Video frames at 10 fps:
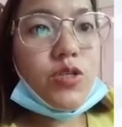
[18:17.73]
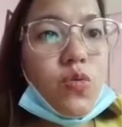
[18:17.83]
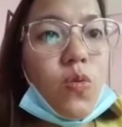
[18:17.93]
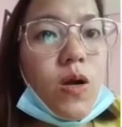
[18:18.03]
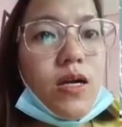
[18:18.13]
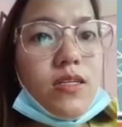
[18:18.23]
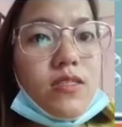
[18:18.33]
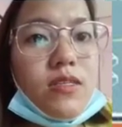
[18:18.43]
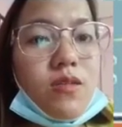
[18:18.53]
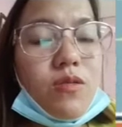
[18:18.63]
one
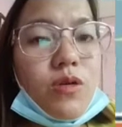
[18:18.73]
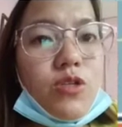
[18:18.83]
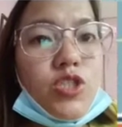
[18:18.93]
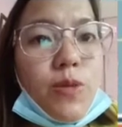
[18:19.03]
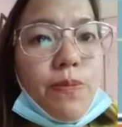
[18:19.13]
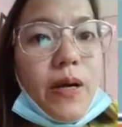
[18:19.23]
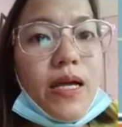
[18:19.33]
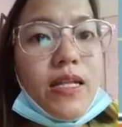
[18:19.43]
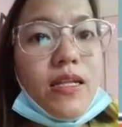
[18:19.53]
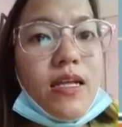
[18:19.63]
is the Tokyo,
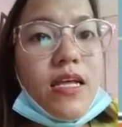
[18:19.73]
Japan.